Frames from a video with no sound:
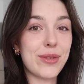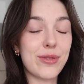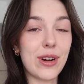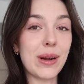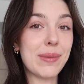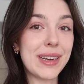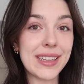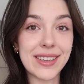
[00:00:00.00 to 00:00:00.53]

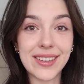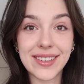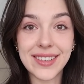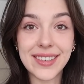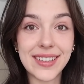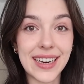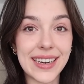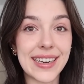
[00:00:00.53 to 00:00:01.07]
From my little
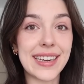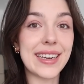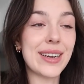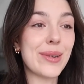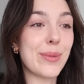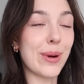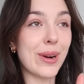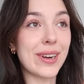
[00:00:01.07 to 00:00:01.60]

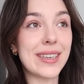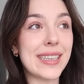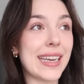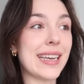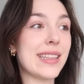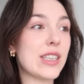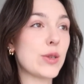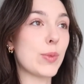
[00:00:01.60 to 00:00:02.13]
study work
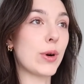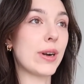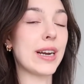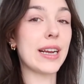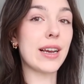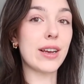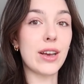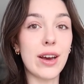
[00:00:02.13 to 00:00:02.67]
date this
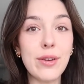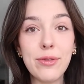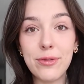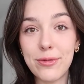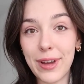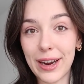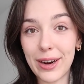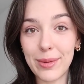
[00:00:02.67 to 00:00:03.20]
morning, got a
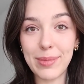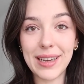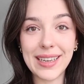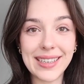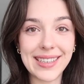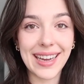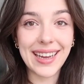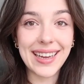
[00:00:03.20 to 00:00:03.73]
fair
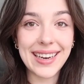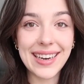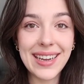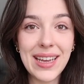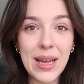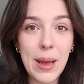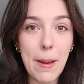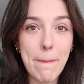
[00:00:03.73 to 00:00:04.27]
bit done,